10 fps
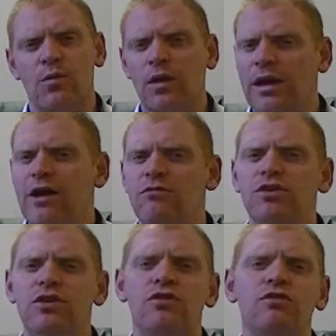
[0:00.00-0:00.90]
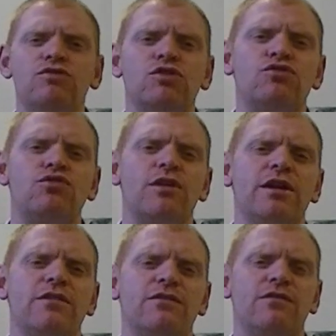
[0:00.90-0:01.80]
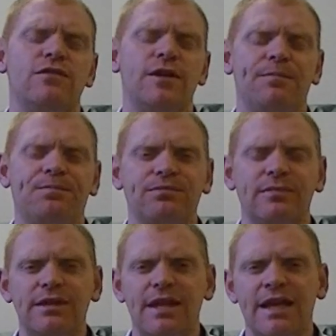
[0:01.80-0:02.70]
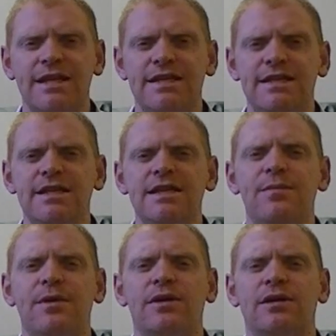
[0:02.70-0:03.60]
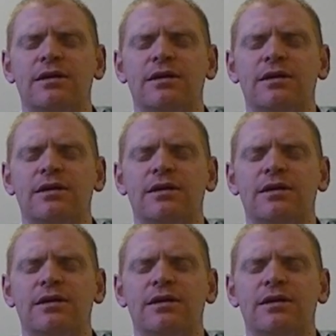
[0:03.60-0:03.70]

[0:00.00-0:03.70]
will help you to drift deeper